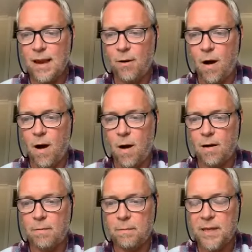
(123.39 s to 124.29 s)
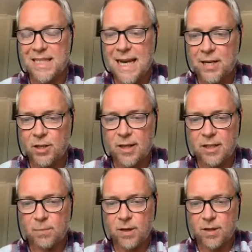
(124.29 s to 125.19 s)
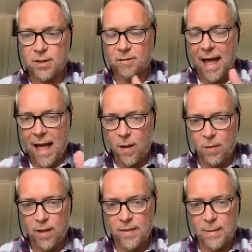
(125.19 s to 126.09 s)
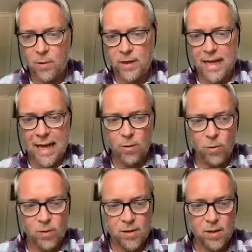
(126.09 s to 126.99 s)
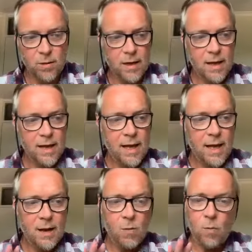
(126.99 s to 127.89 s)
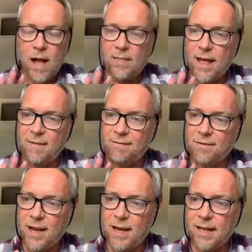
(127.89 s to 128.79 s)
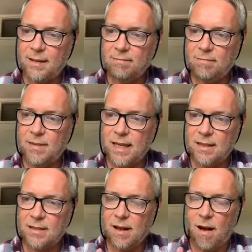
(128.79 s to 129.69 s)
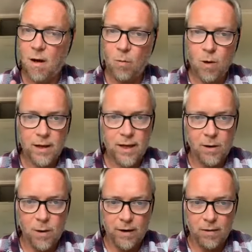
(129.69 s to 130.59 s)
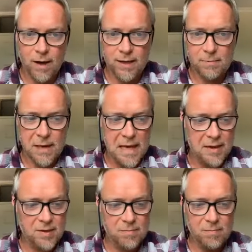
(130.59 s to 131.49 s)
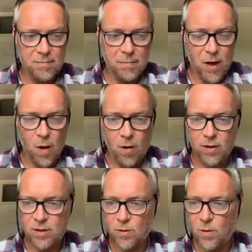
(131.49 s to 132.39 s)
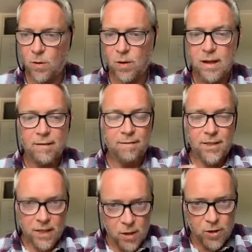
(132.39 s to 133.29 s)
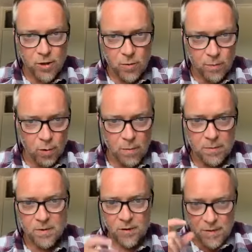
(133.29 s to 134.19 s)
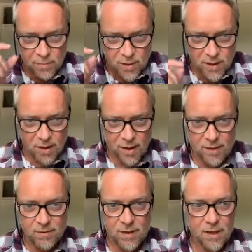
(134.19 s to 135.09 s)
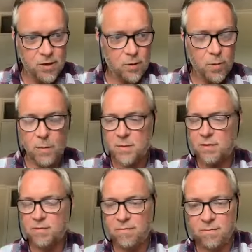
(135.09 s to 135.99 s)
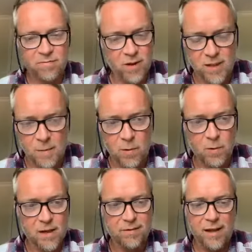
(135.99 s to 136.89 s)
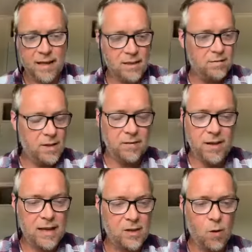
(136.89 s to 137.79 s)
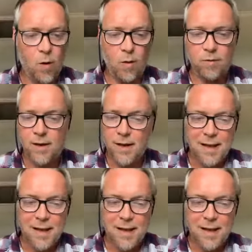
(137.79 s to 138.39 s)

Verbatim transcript: there are potential expressions of health in their body and also where they're feeling things that aren't working quite right, be it blocks or physiological problems, very precise physiological problems, for example, the effects, the effects of